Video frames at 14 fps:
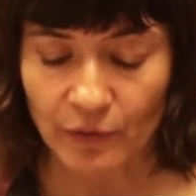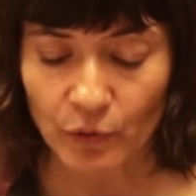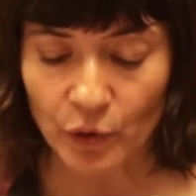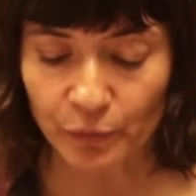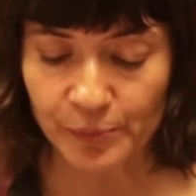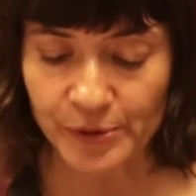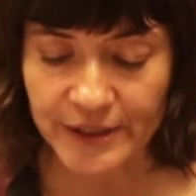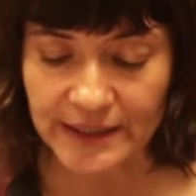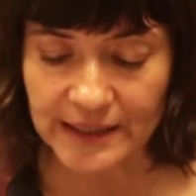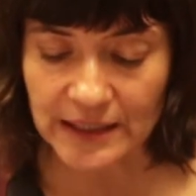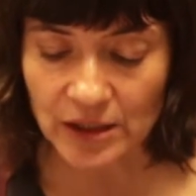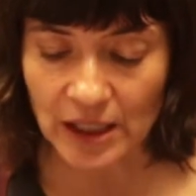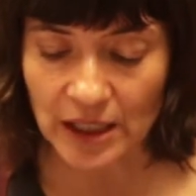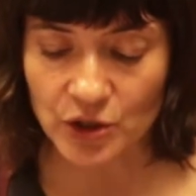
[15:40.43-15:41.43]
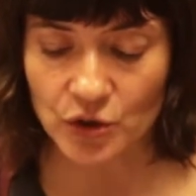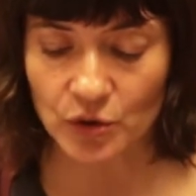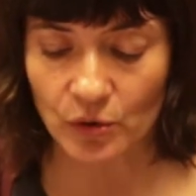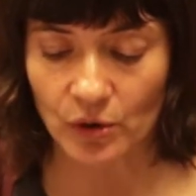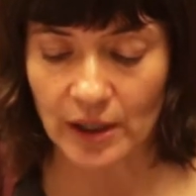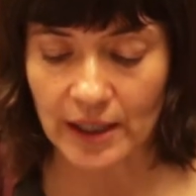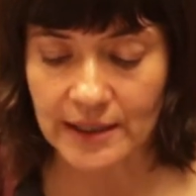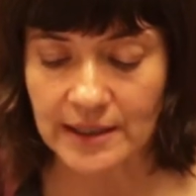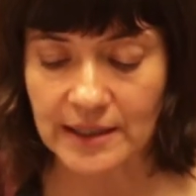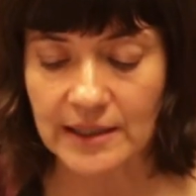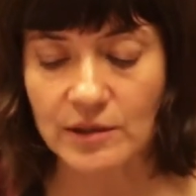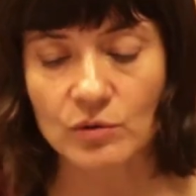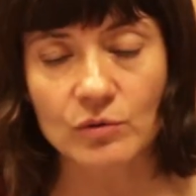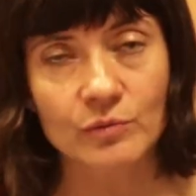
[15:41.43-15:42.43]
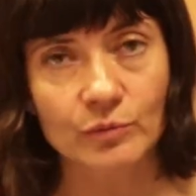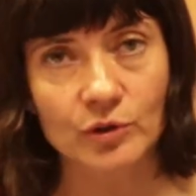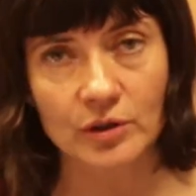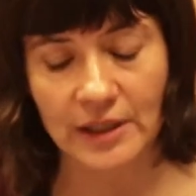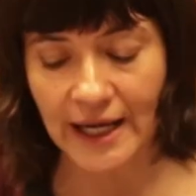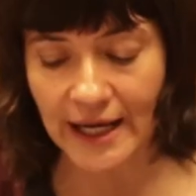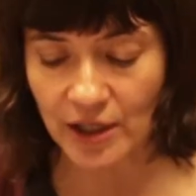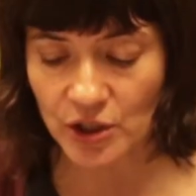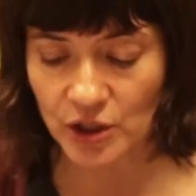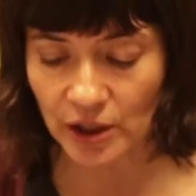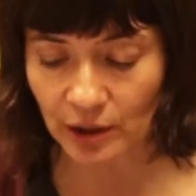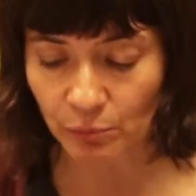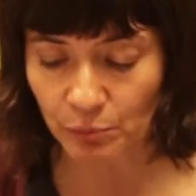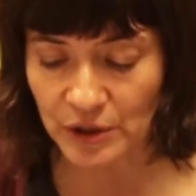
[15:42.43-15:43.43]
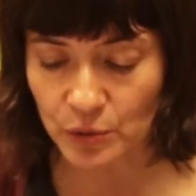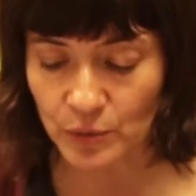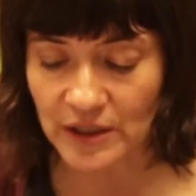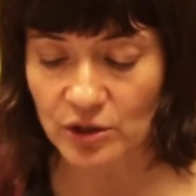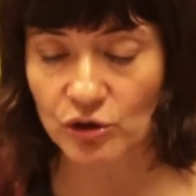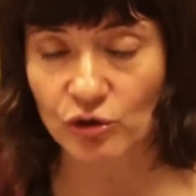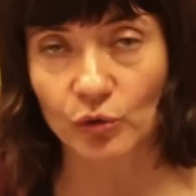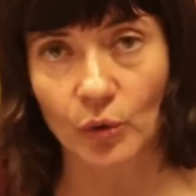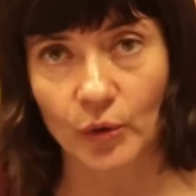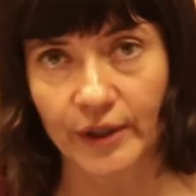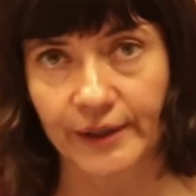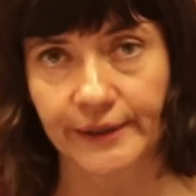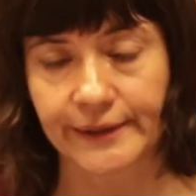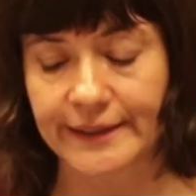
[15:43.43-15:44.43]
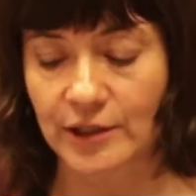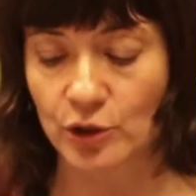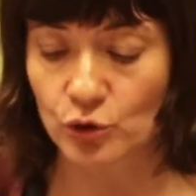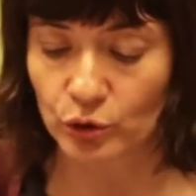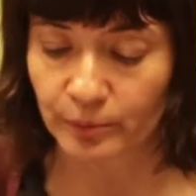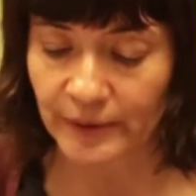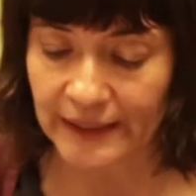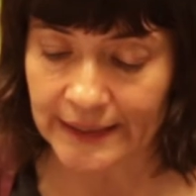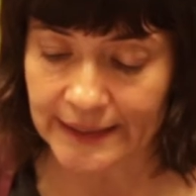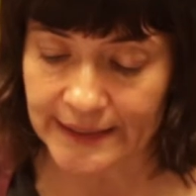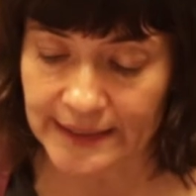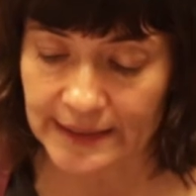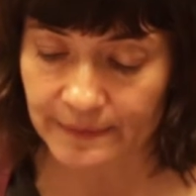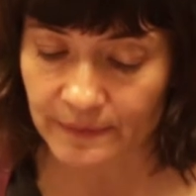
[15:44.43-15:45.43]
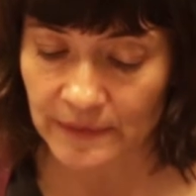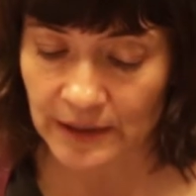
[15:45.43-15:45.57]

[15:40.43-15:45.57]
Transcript: of pristine nature and the assumed connection between soil and Germanness,